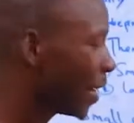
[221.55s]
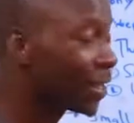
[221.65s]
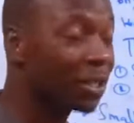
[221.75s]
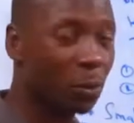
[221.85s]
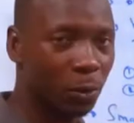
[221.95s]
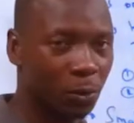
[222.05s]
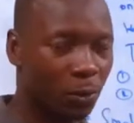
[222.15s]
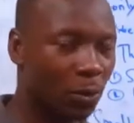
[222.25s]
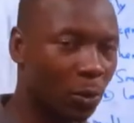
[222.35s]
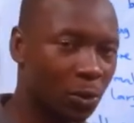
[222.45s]
that is what
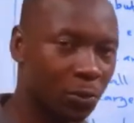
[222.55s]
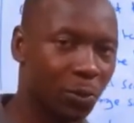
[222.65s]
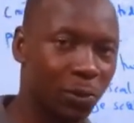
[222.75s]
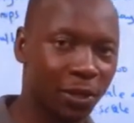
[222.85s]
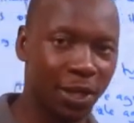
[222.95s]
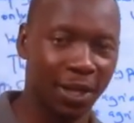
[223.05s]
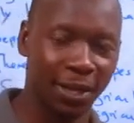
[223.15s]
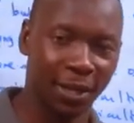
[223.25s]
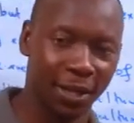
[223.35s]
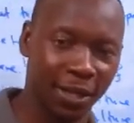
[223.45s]
we call small scale
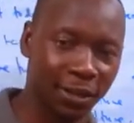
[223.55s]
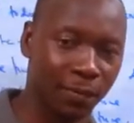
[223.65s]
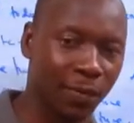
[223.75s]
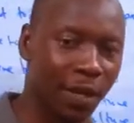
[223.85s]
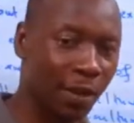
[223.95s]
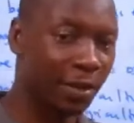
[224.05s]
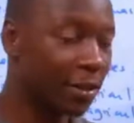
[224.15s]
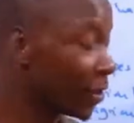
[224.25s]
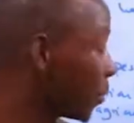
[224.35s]
agriculture. And this